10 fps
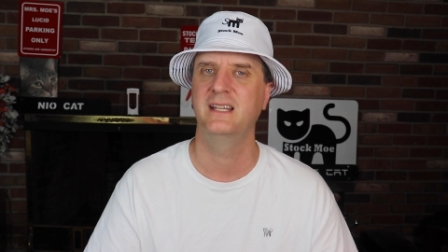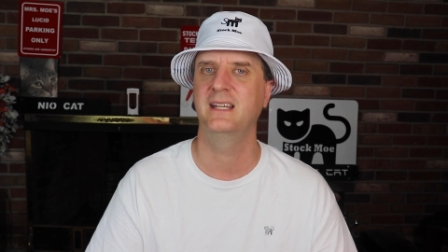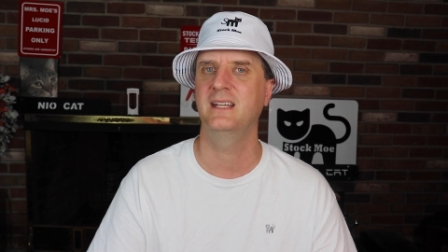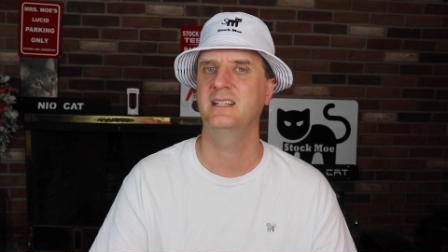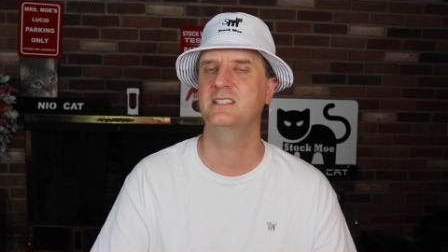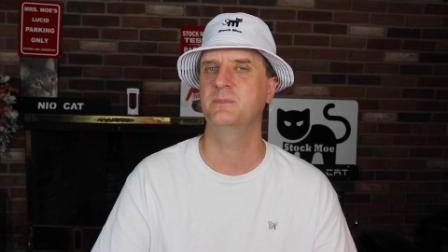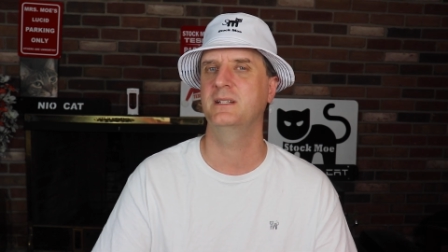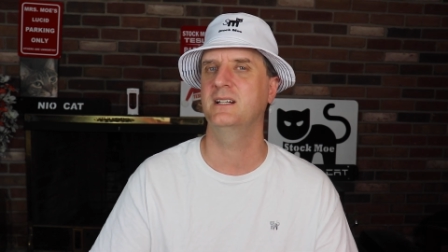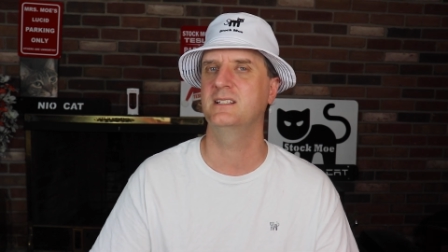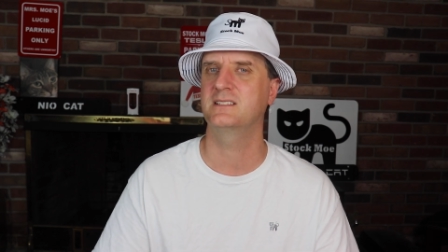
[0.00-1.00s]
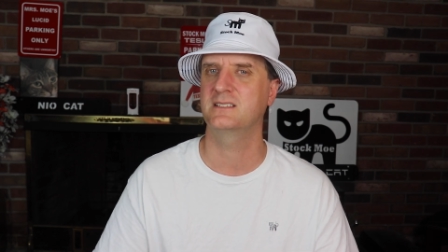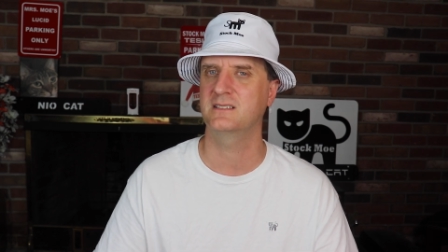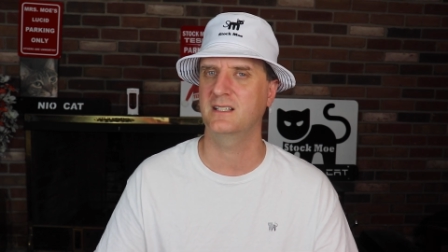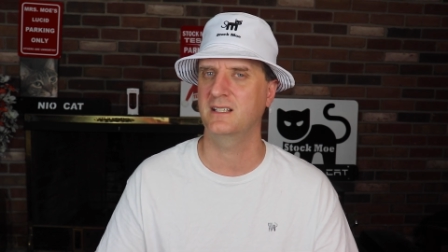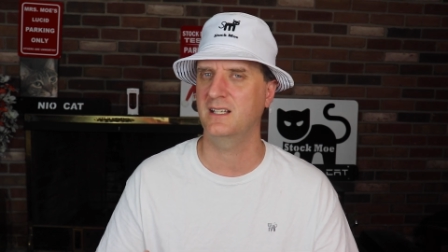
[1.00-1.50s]
It is
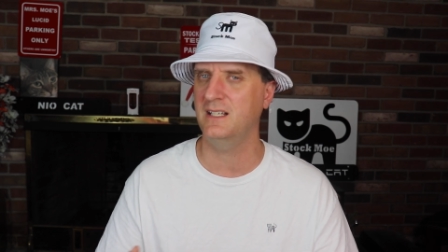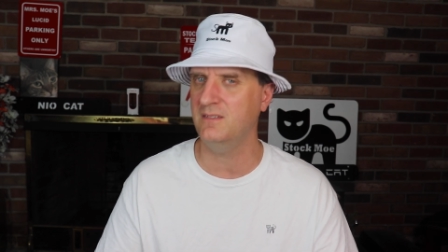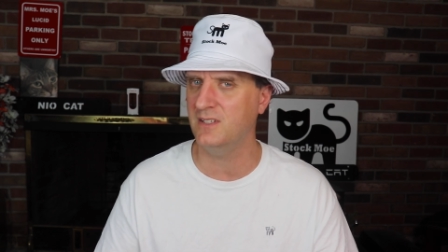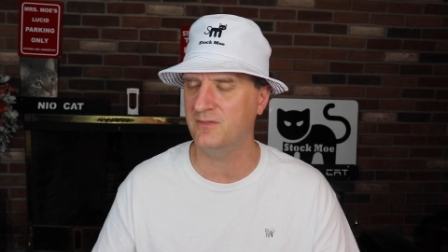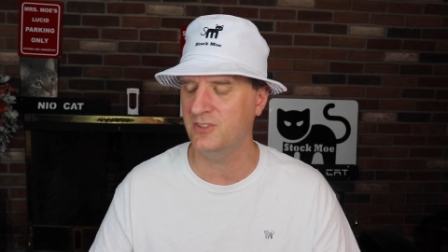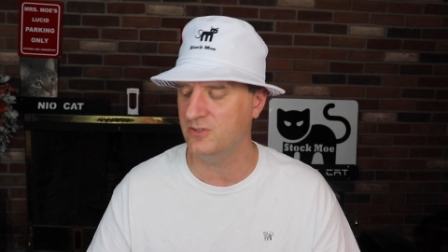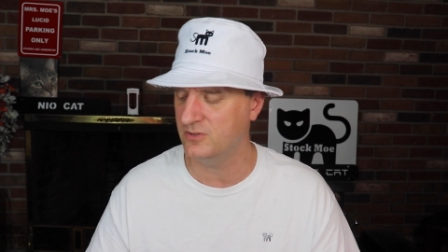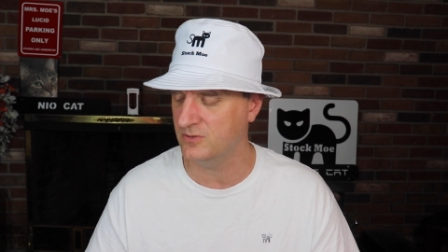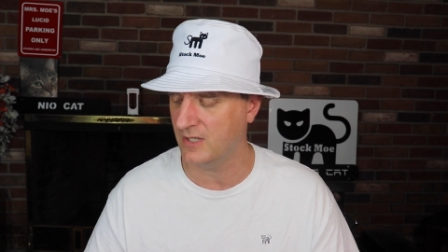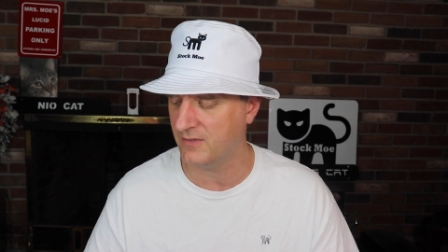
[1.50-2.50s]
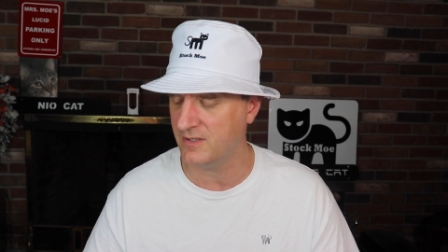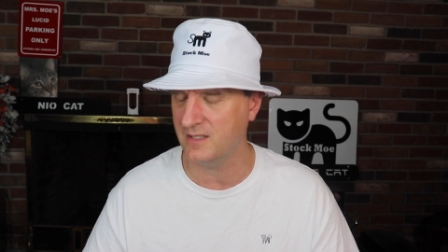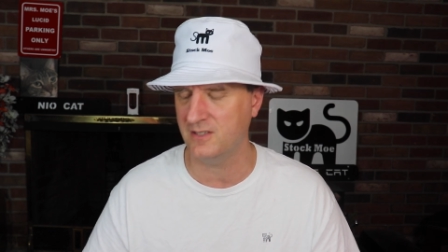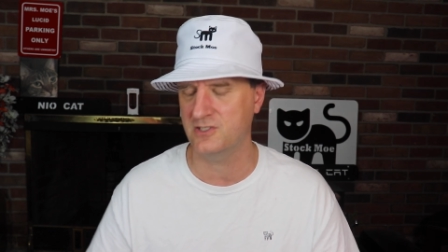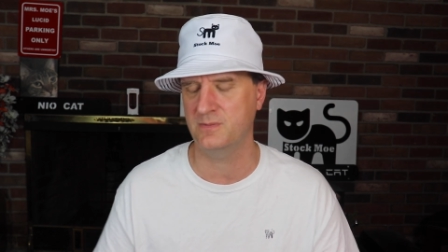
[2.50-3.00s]
because even if you do
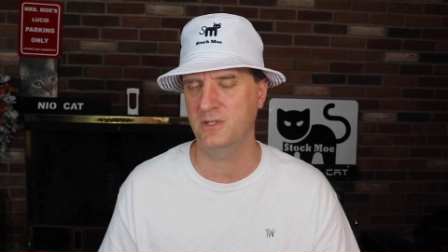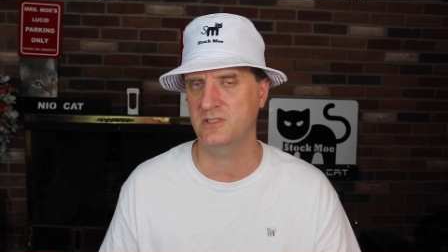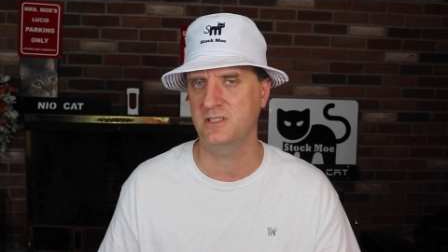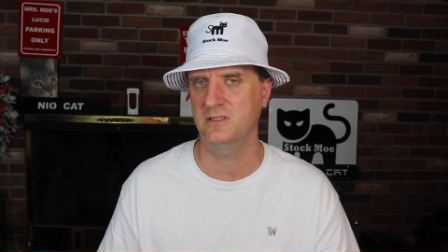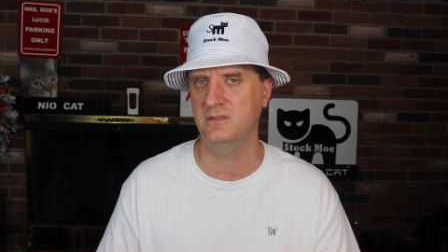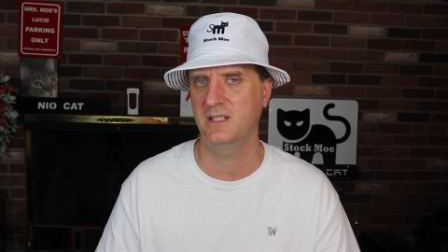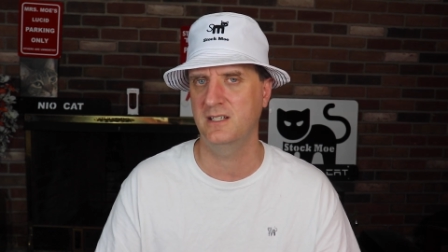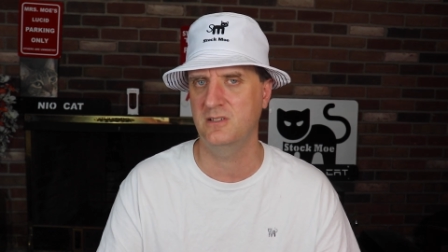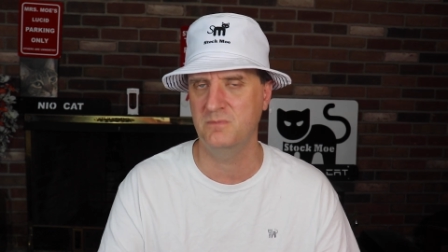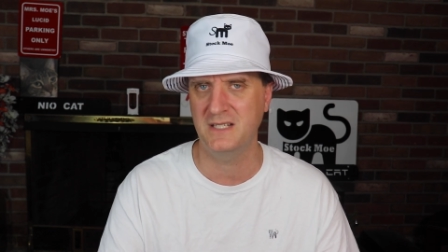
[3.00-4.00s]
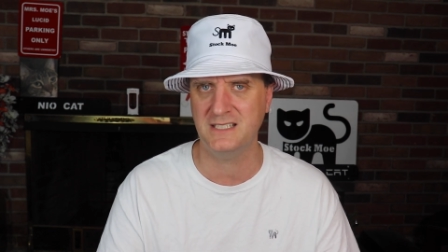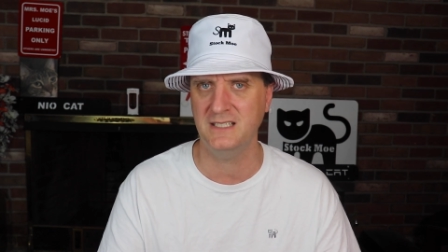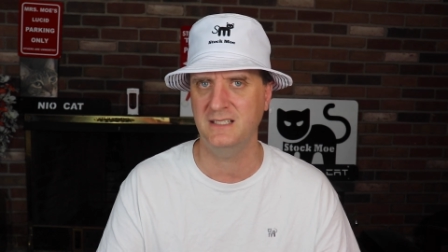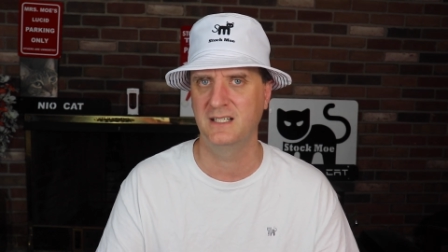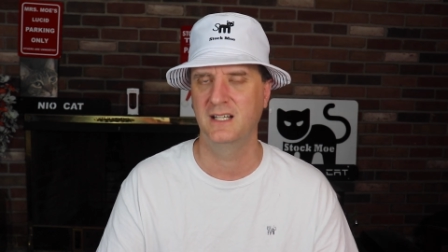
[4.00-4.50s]
everything you're supposed to and you miss
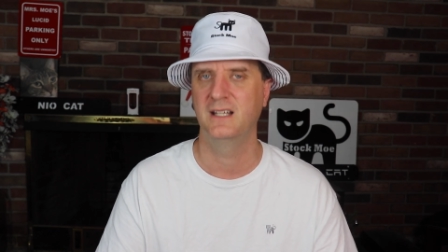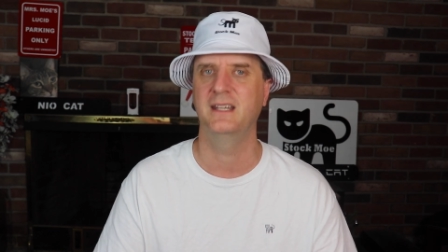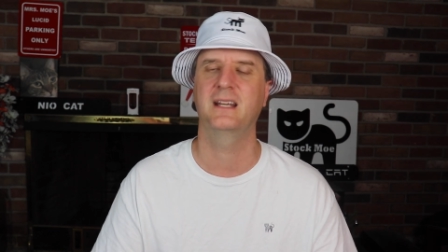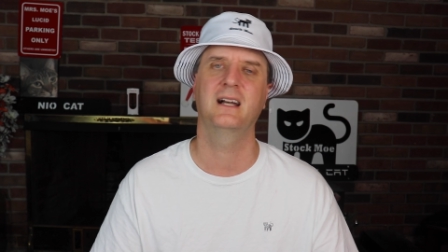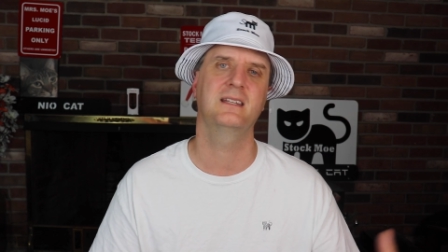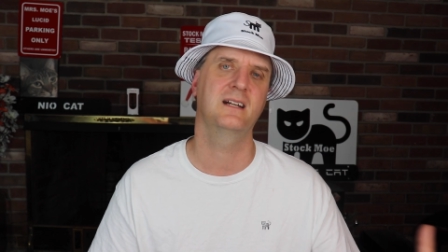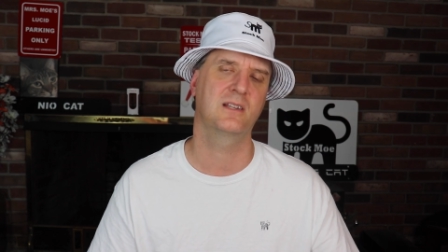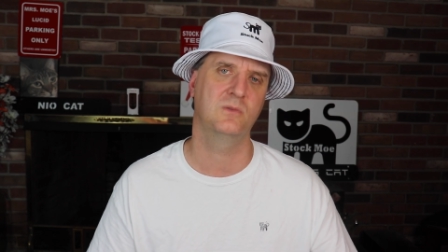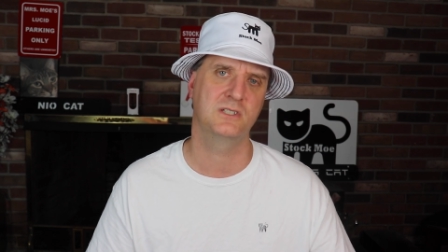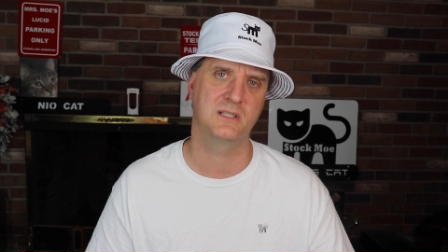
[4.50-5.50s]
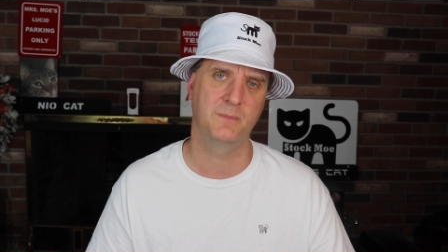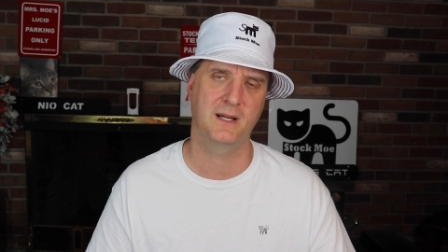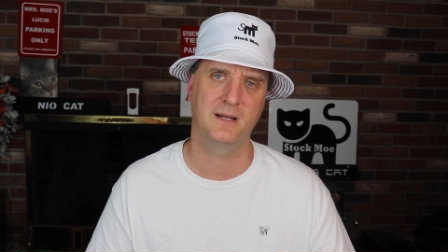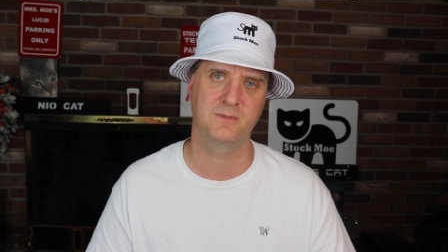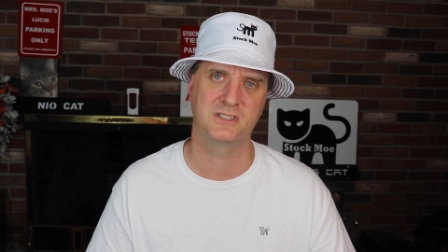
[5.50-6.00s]
it, you got the other ones to
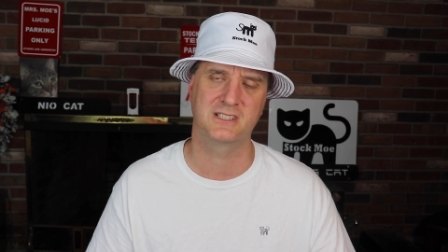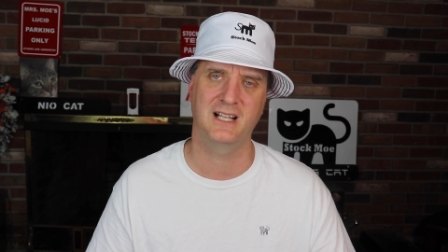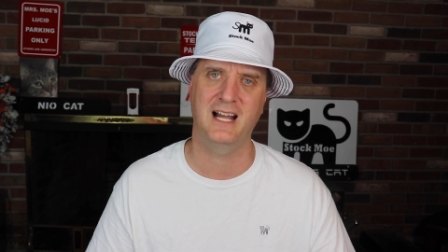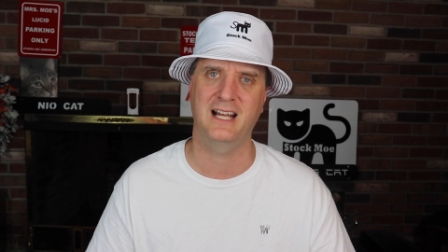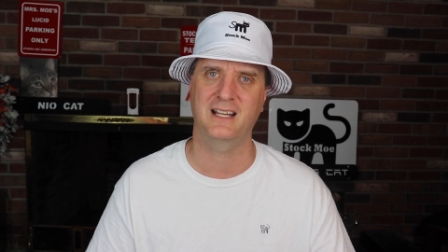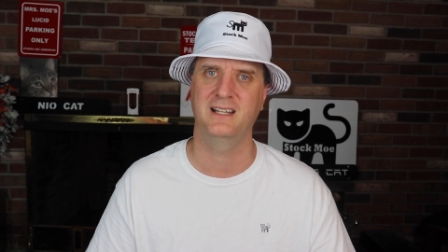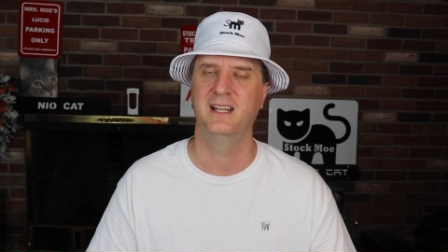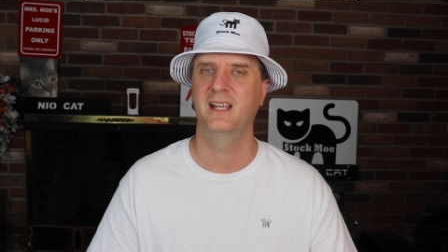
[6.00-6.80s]
pick up the slack.